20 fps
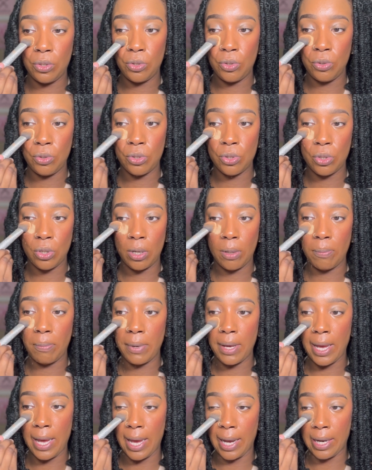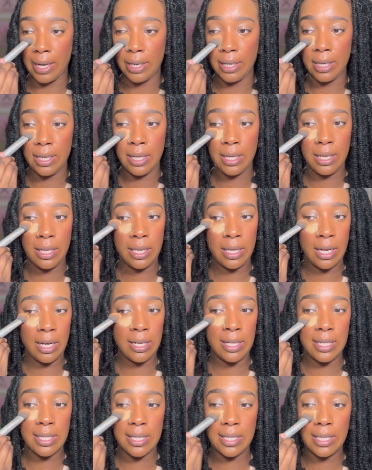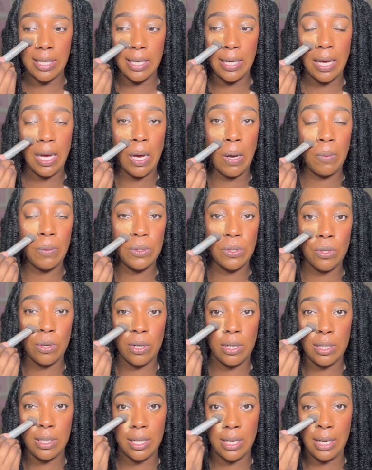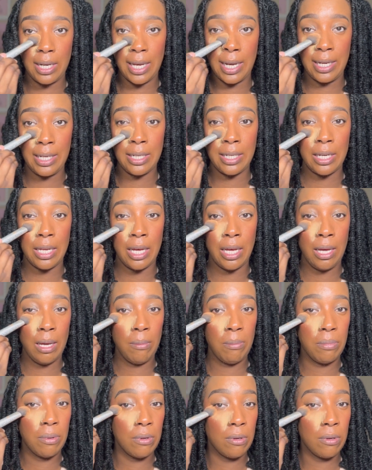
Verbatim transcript: to start packing it. Now you see how it's starting to lighten up.